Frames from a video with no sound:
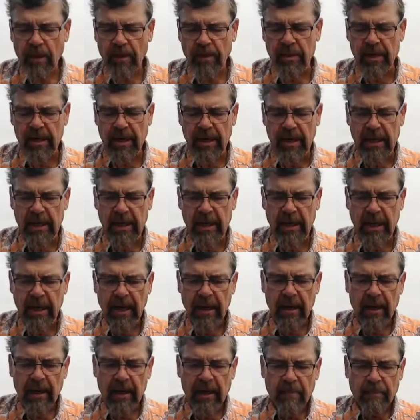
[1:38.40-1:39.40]
the
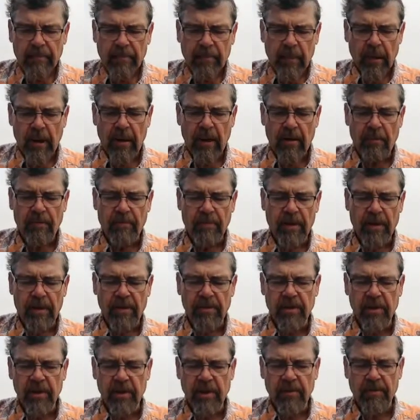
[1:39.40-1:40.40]

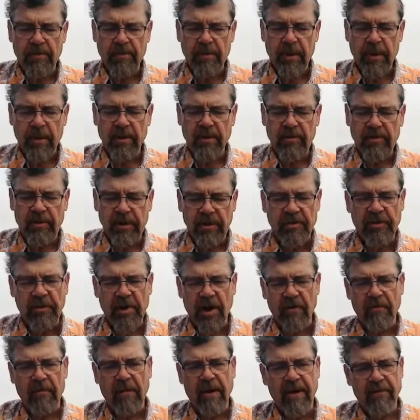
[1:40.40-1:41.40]

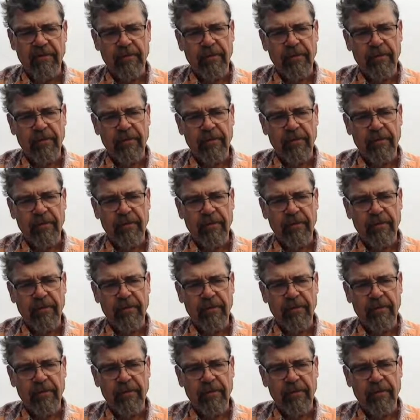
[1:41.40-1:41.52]
CCR5,